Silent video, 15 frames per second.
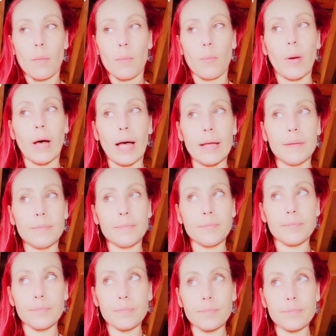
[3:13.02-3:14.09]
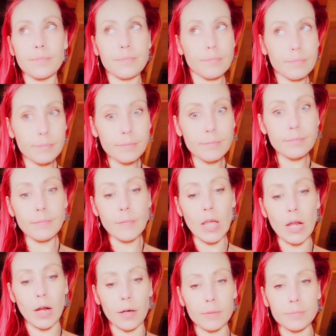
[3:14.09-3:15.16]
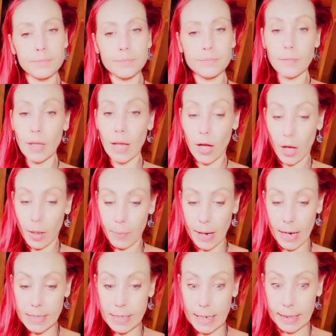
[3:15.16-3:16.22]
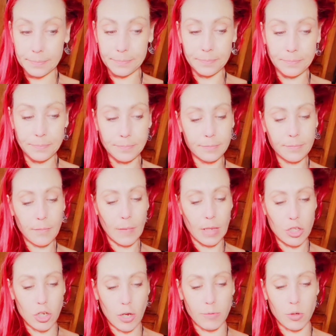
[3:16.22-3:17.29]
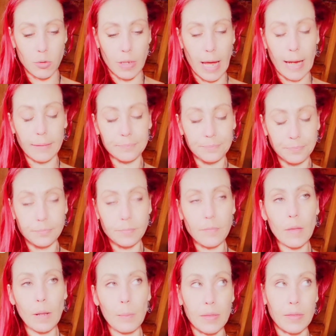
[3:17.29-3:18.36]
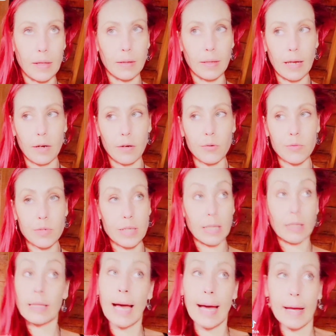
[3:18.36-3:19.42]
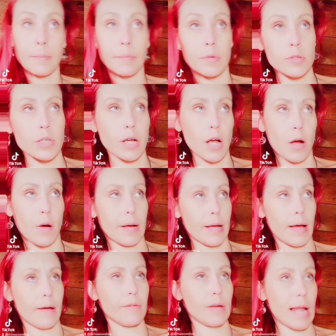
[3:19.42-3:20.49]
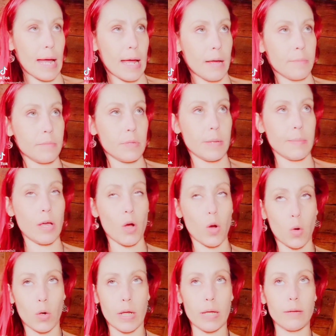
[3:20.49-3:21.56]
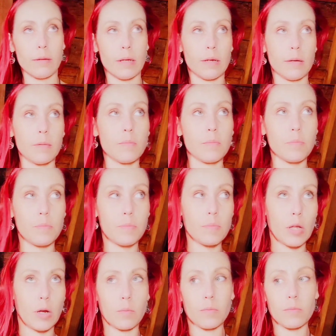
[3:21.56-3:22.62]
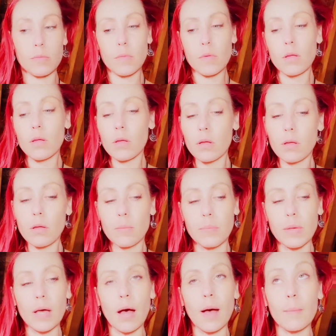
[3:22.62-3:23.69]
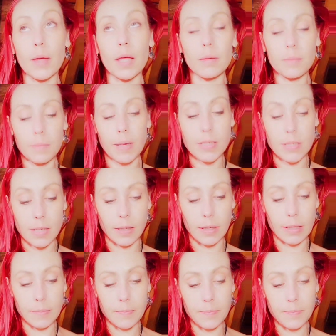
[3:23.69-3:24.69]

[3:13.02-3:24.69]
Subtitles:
But, you know, I got past that and stopped doing that. But then later it was like Lyme. I was like, oh, I have Lyme. Let me own it and, you know, become it, basically.